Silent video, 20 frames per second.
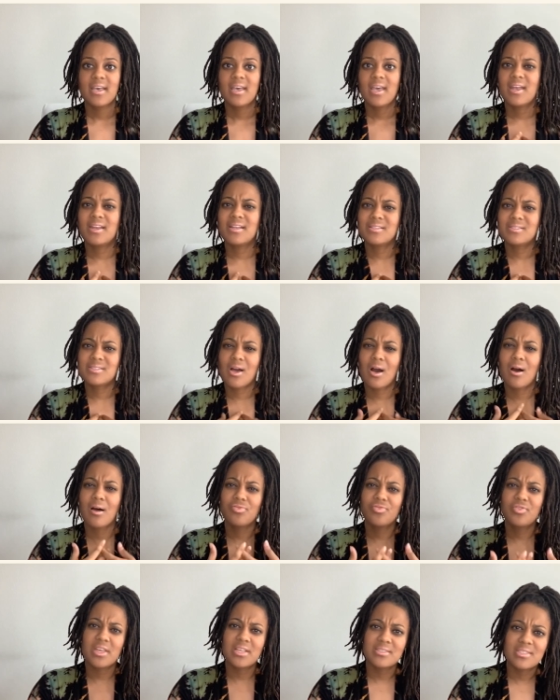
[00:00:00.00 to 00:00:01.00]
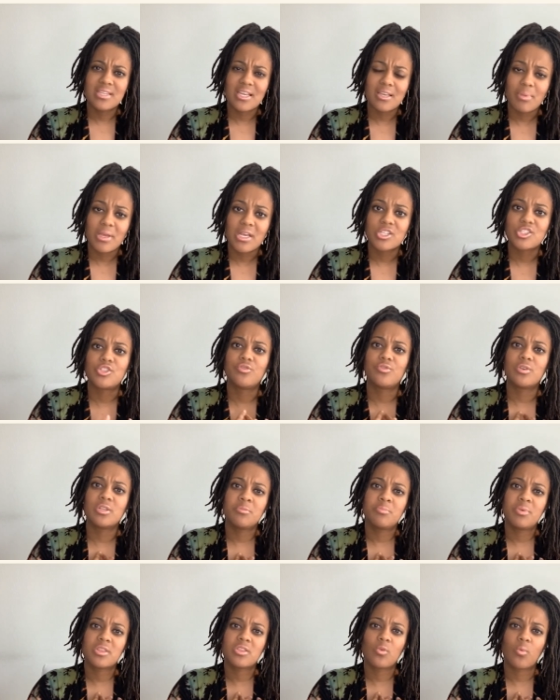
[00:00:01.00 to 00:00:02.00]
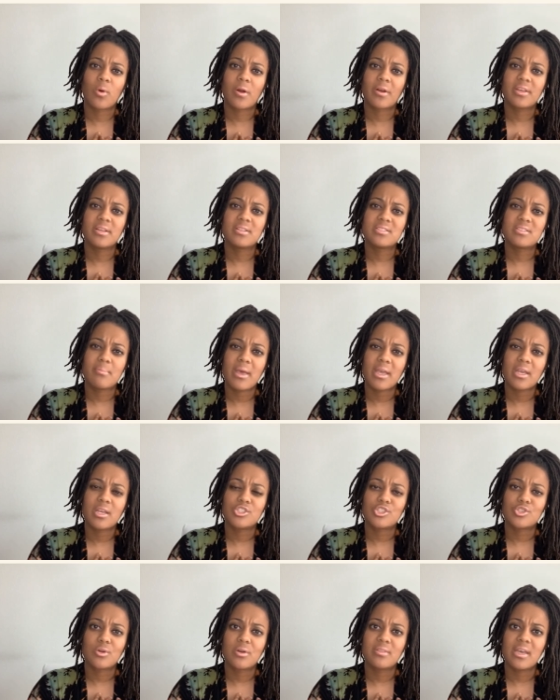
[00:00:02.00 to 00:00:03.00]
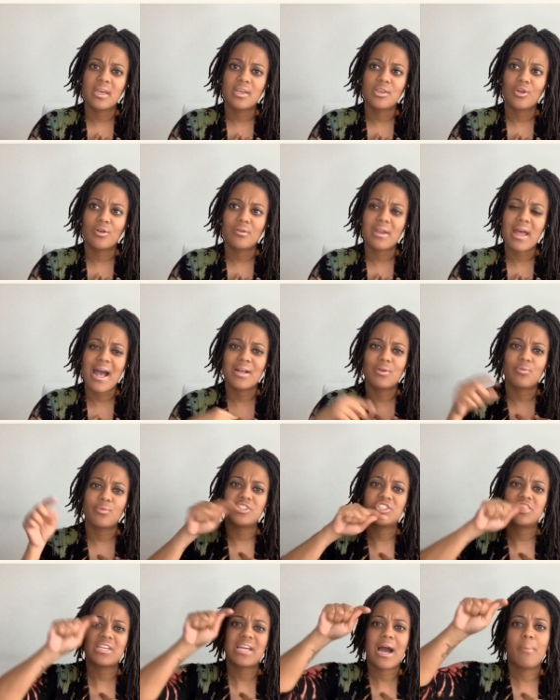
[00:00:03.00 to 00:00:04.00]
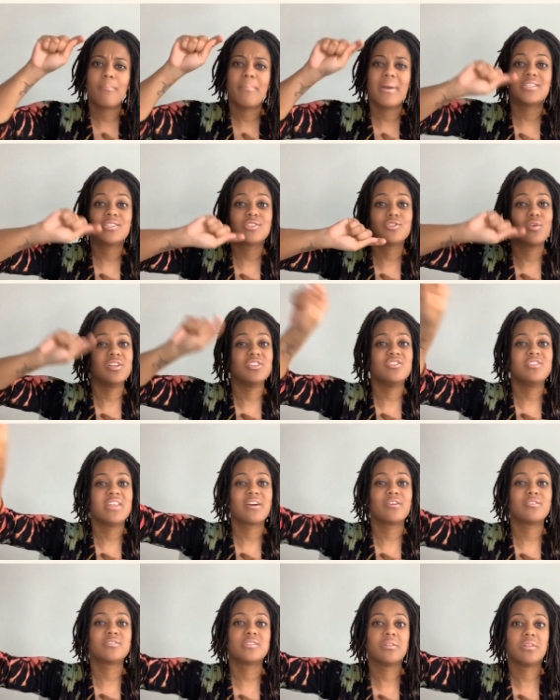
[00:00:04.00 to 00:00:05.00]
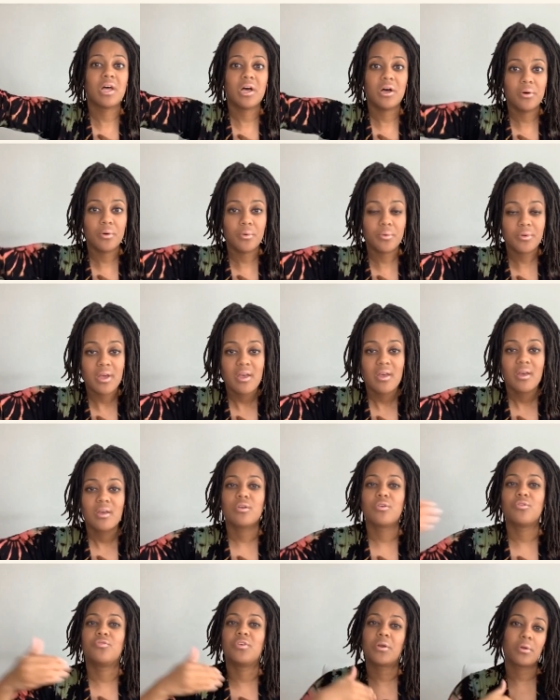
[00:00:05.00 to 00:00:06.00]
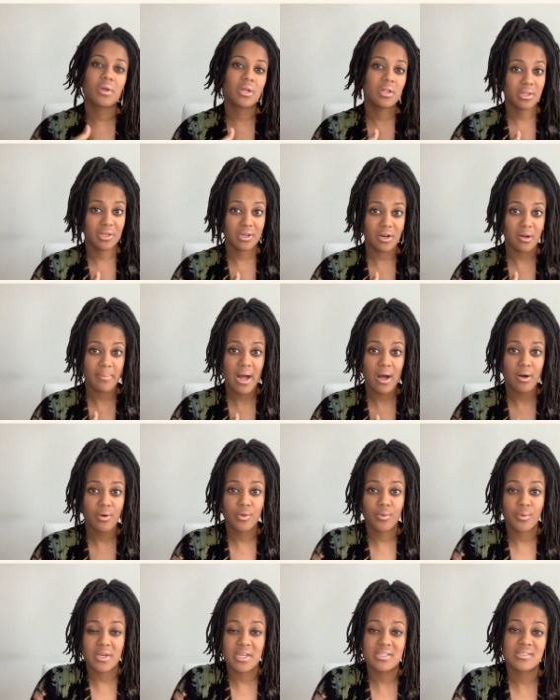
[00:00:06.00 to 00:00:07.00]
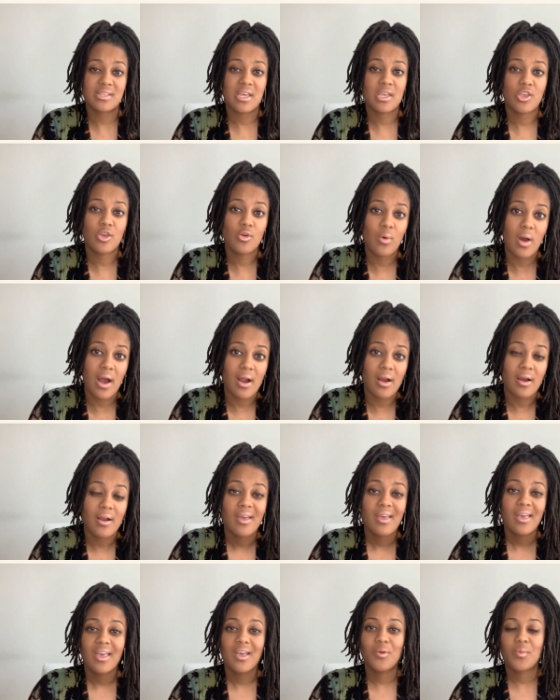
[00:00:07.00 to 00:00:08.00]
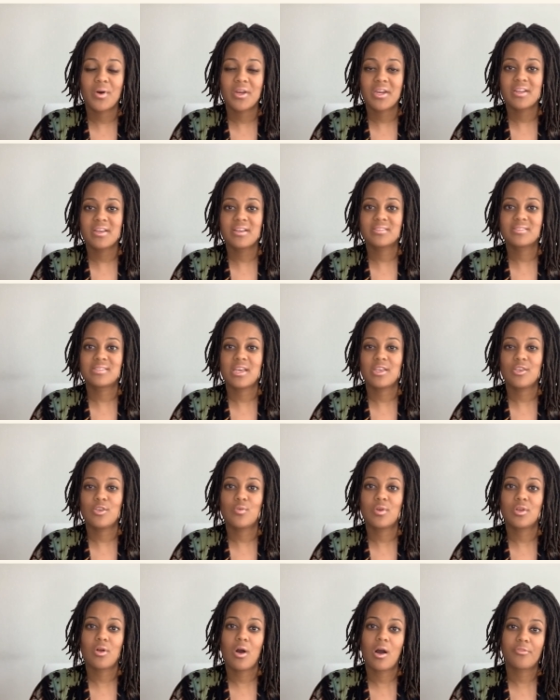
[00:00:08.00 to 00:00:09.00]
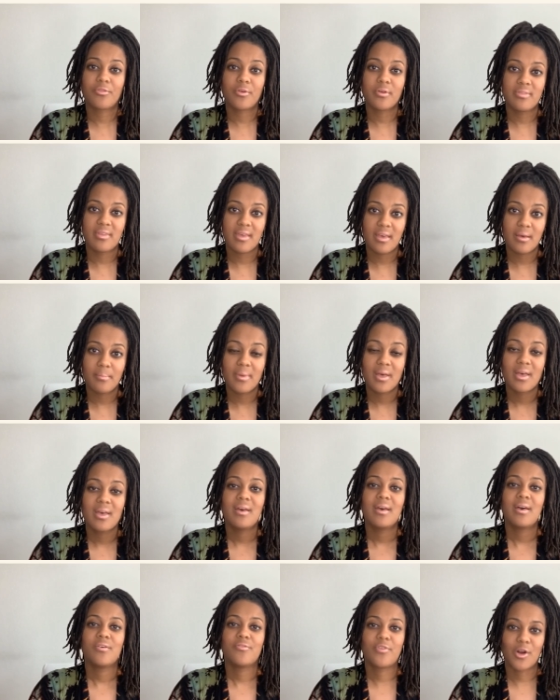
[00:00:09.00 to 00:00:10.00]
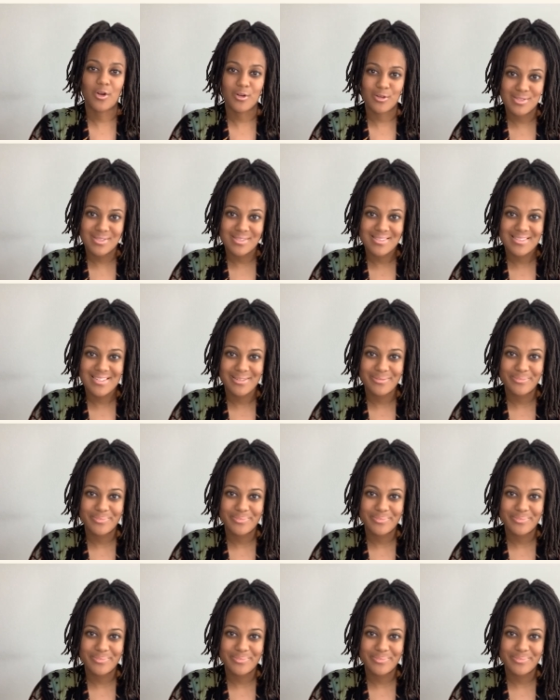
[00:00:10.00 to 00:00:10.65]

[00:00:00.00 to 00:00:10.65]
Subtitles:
And it's authentic because you really put the work into making sure that you're not reaching out based on theirs alone. You're very clear about who it is that you are and what it is that you can offer them first.